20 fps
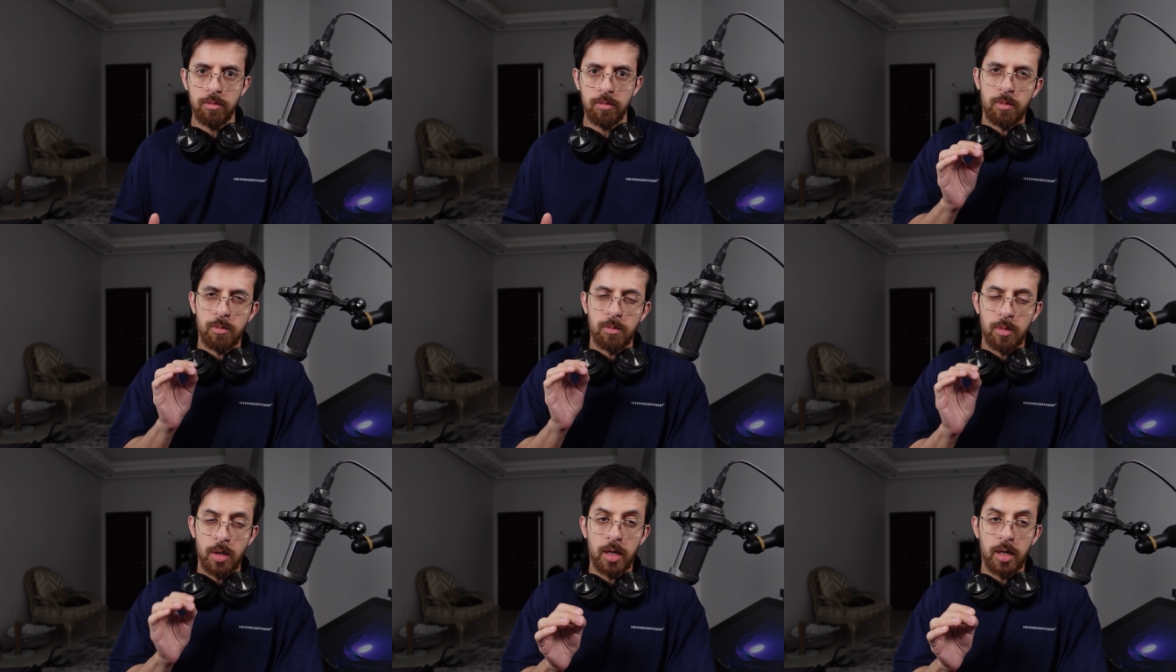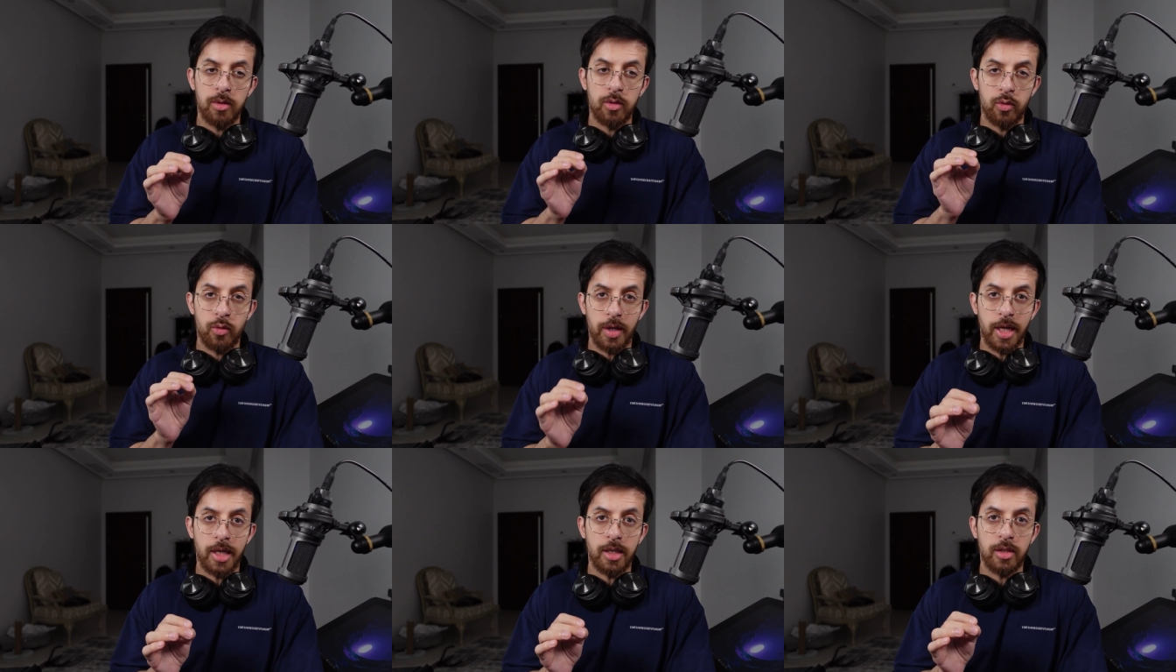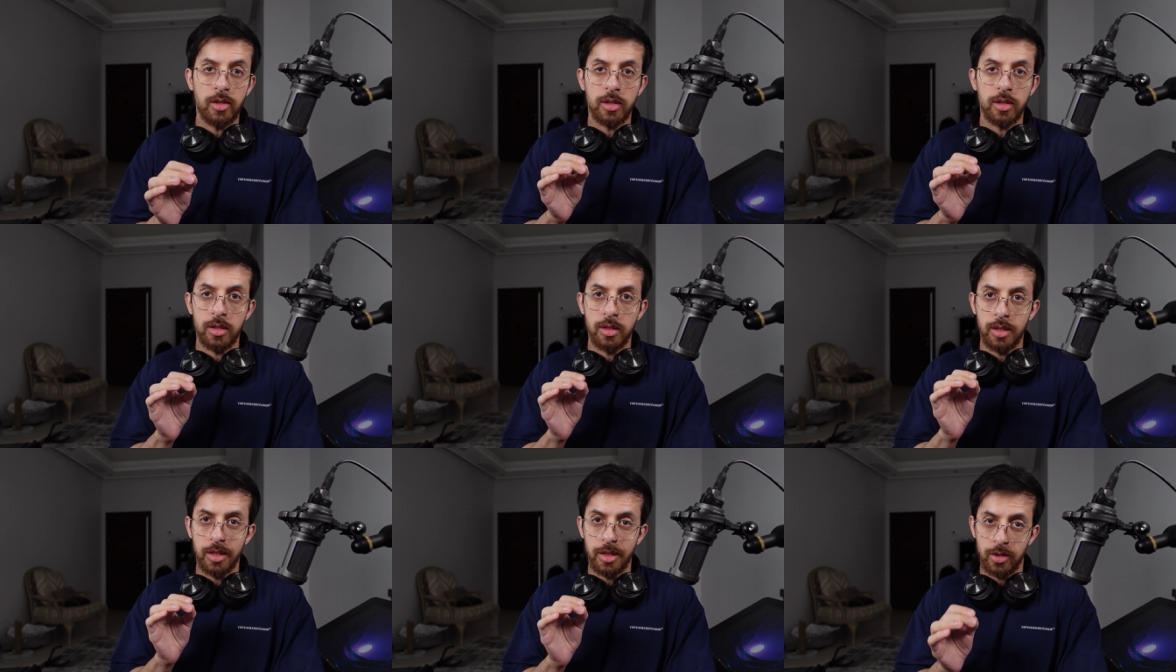
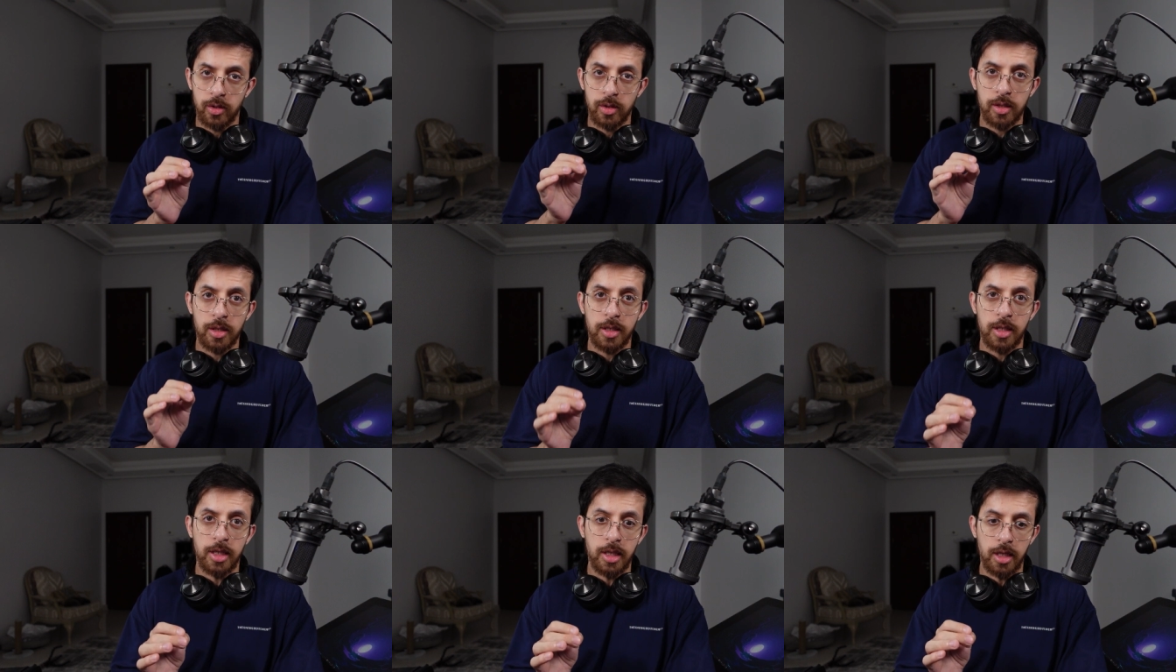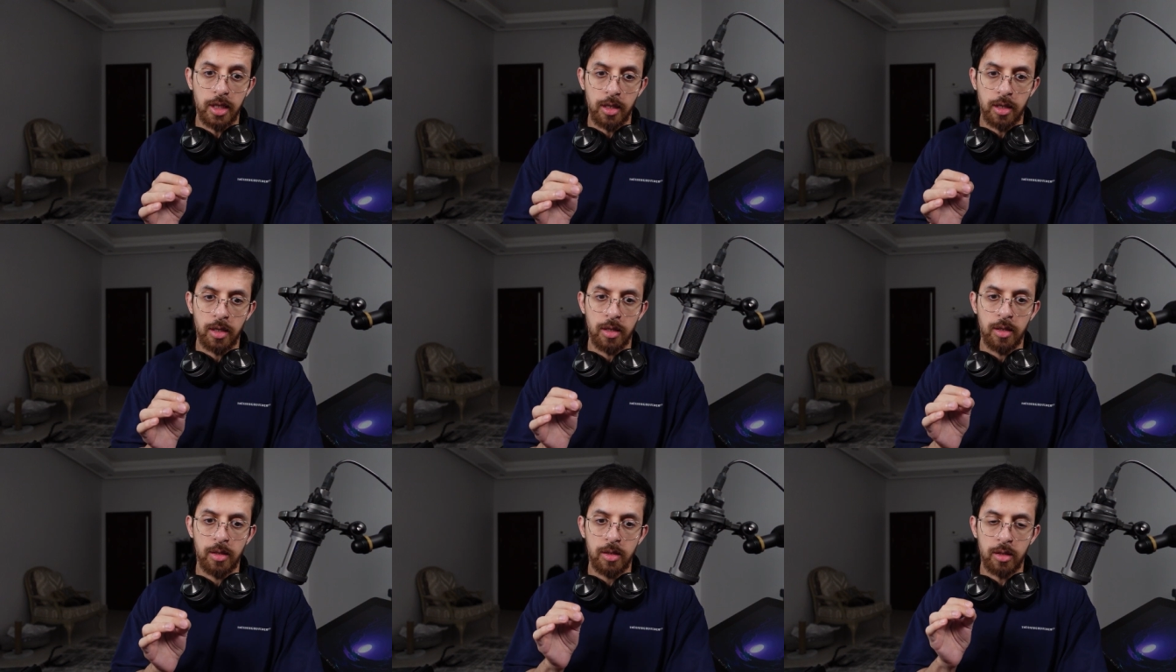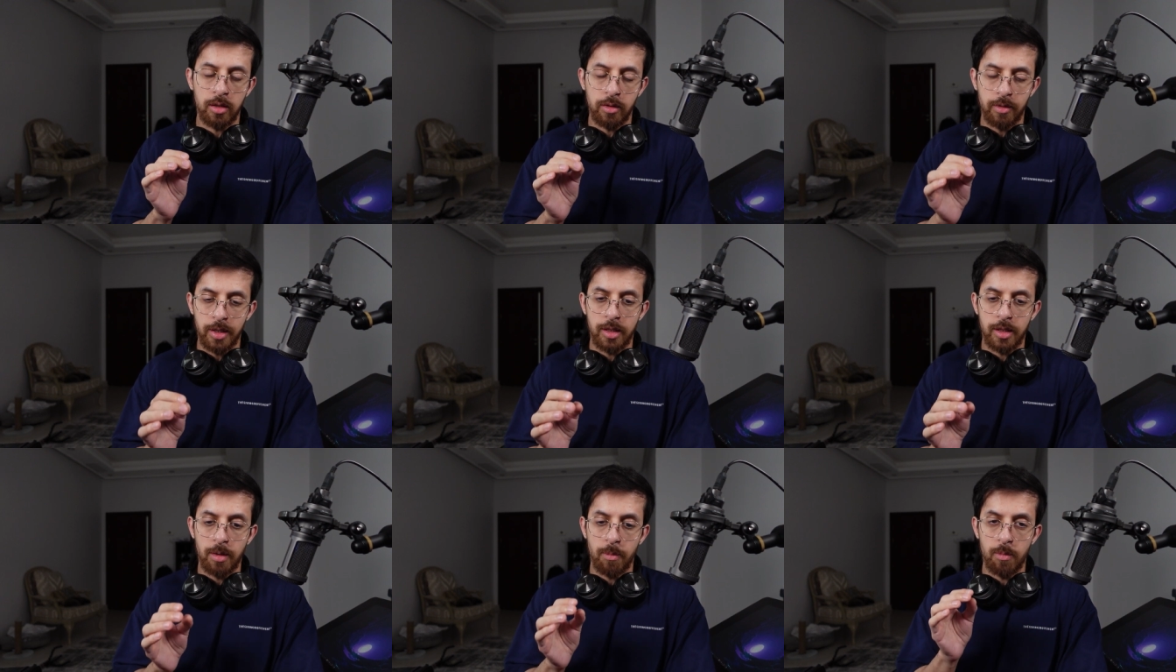Moderation is key you
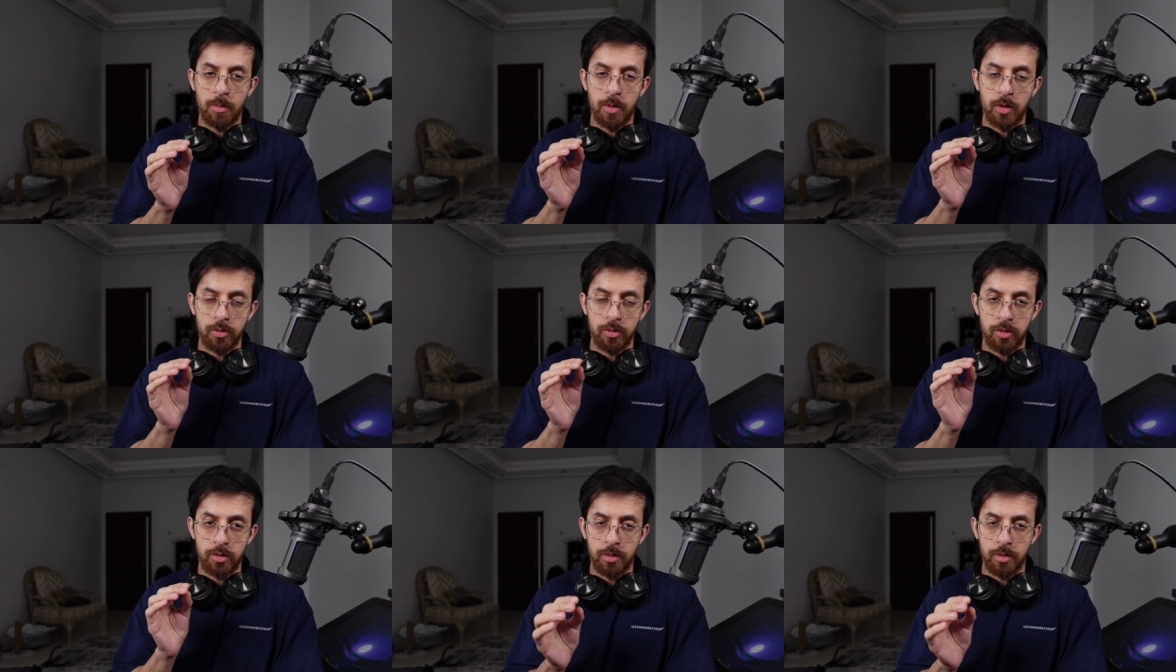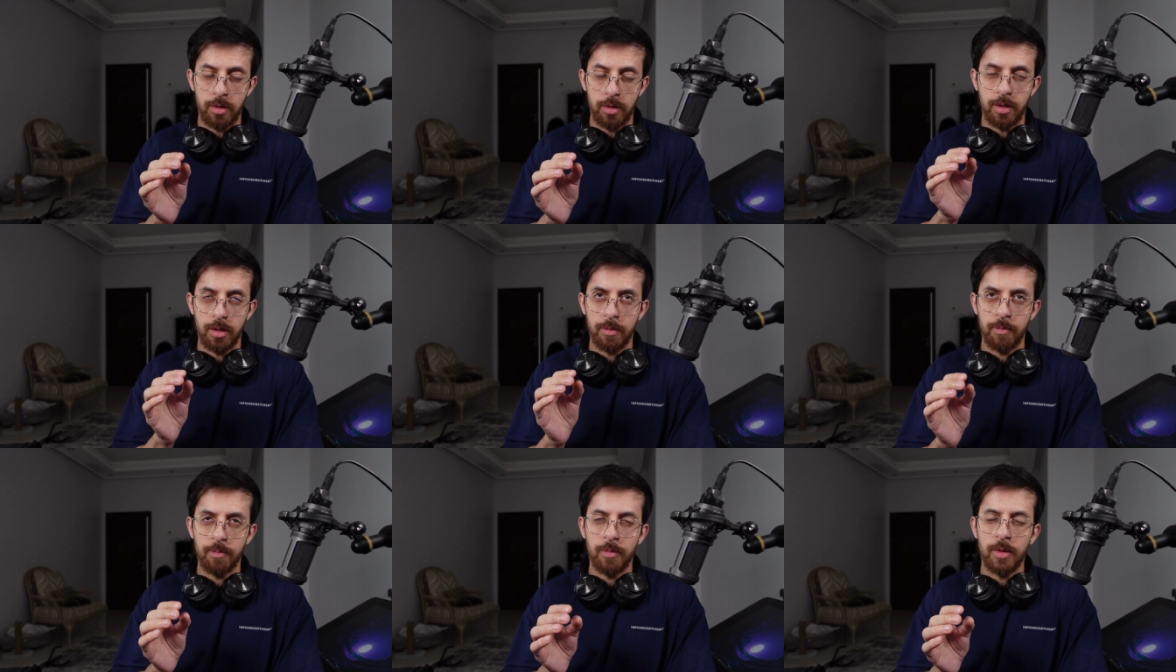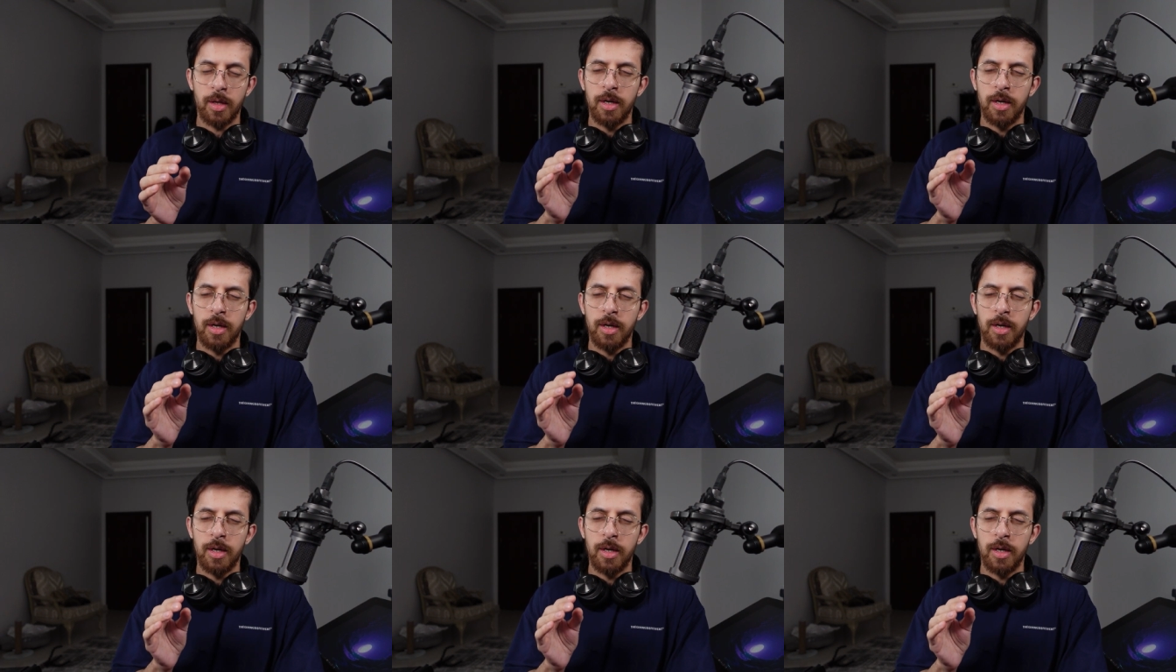need a moder- uh,